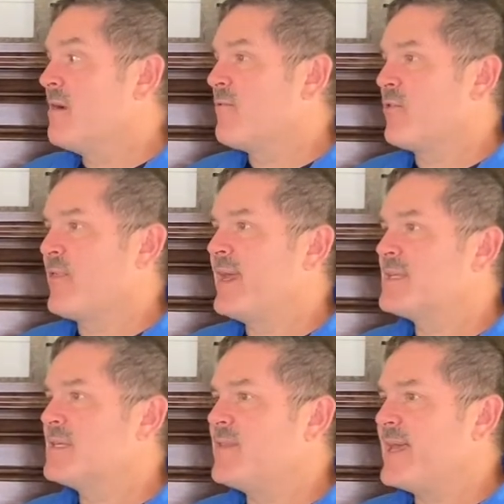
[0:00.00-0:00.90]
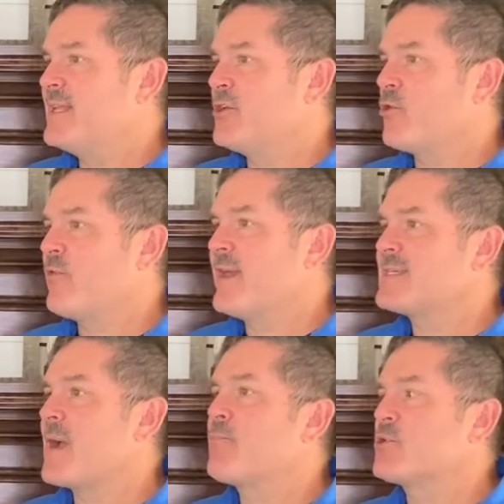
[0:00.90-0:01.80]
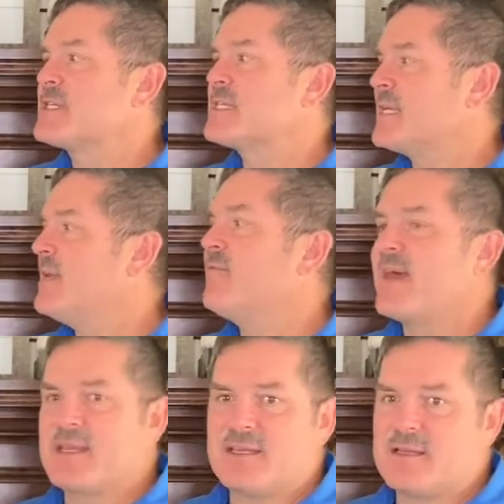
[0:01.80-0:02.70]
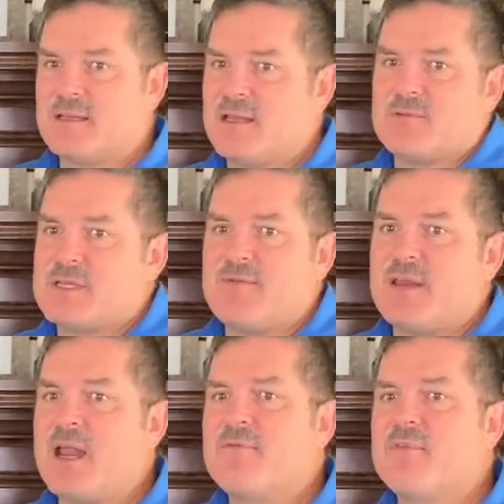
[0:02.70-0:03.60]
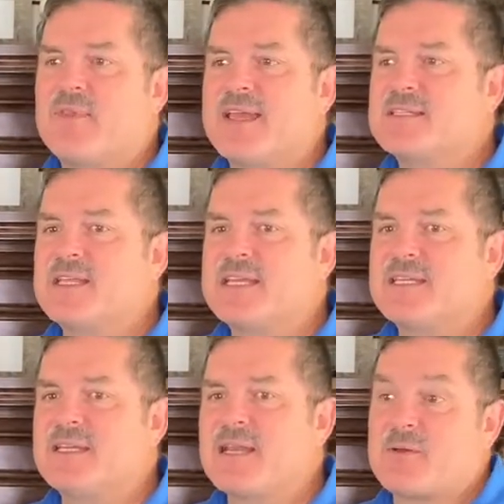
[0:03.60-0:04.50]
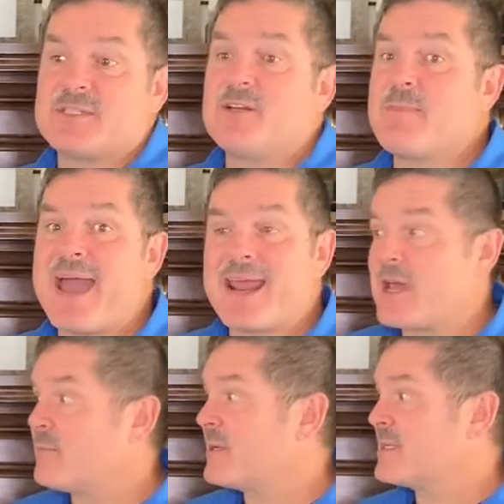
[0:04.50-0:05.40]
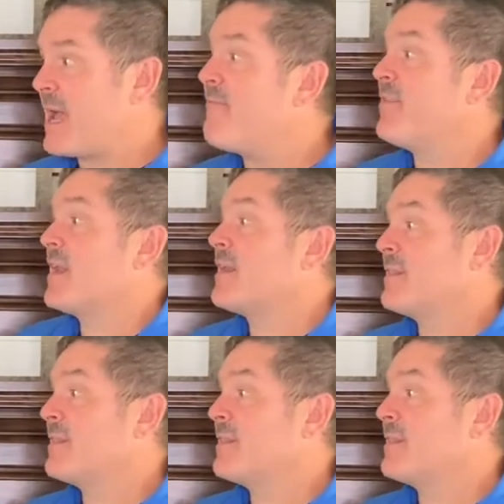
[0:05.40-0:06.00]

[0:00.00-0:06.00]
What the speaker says: for things that they did or things I perceived they did. It was not even things that they did. I was still mad at them because I felt like